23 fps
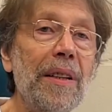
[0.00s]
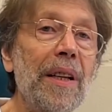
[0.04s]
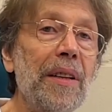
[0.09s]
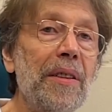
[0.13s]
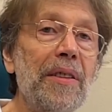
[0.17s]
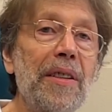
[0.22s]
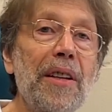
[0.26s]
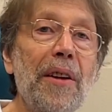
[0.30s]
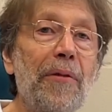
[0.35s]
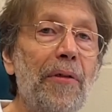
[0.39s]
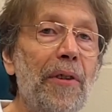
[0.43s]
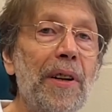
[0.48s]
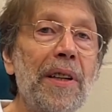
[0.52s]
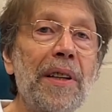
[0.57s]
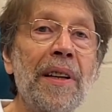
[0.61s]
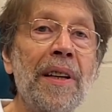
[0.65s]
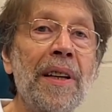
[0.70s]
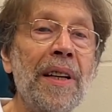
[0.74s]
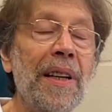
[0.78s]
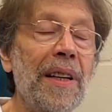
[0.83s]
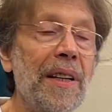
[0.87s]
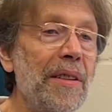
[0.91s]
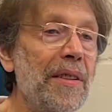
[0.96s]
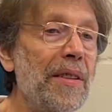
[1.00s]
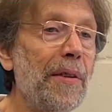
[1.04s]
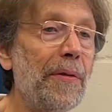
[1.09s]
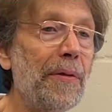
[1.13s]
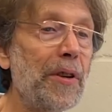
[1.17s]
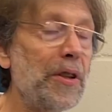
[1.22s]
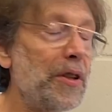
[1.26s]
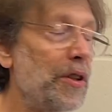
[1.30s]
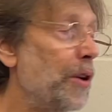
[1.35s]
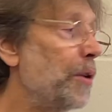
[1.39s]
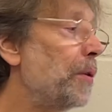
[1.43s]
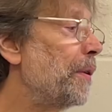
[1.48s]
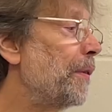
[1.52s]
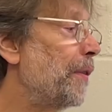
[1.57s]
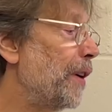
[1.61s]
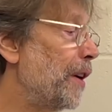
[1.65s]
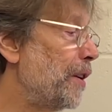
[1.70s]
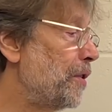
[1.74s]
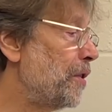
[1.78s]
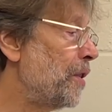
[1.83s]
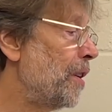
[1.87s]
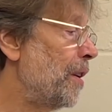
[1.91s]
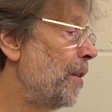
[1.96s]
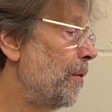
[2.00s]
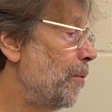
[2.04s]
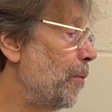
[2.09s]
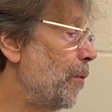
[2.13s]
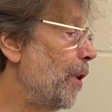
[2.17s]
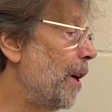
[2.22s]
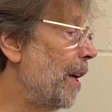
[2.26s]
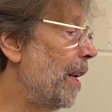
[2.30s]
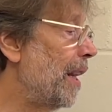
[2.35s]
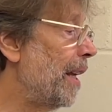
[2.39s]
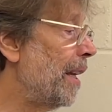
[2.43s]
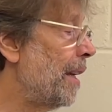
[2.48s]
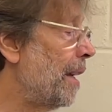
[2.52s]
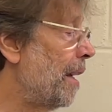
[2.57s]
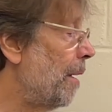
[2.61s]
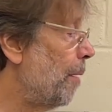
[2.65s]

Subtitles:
different universe, really.